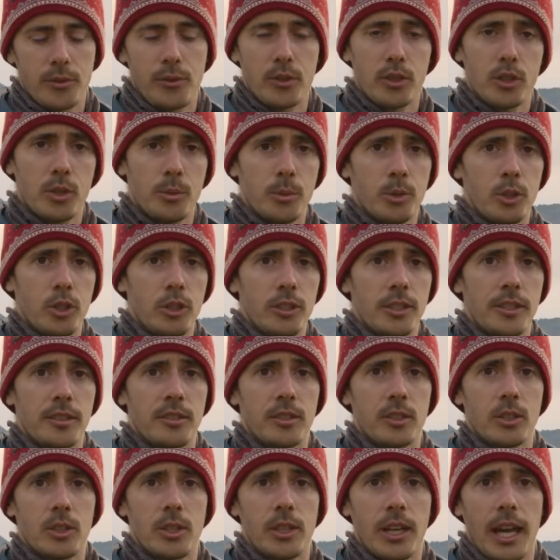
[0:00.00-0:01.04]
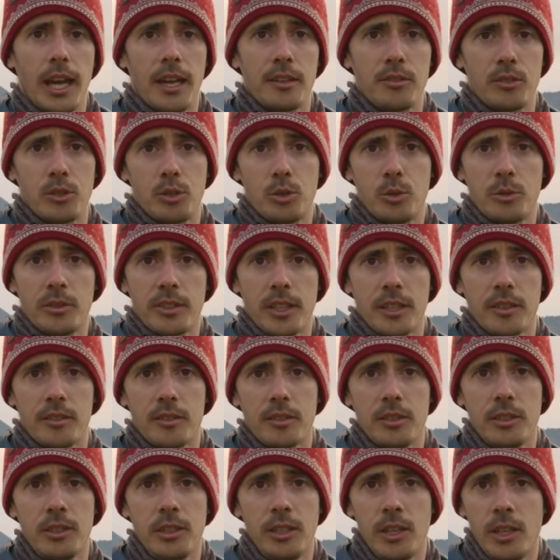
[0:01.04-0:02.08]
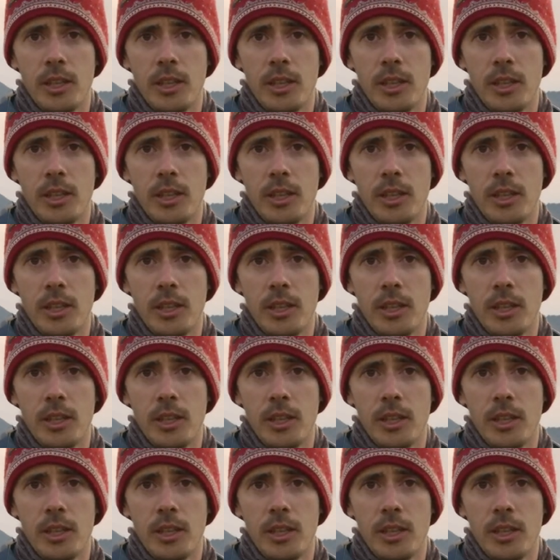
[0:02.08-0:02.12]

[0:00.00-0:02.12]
first component is a SO2 sensor.